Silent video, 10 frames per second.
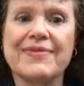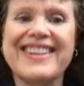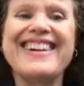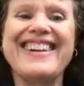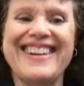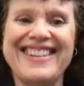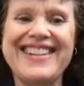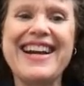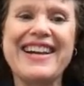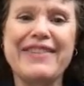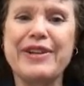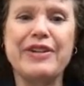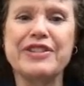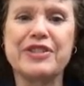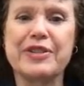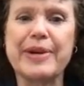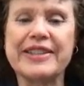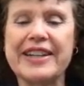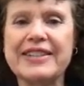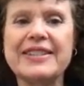Yeah, we don't want to talk
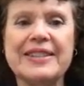about that.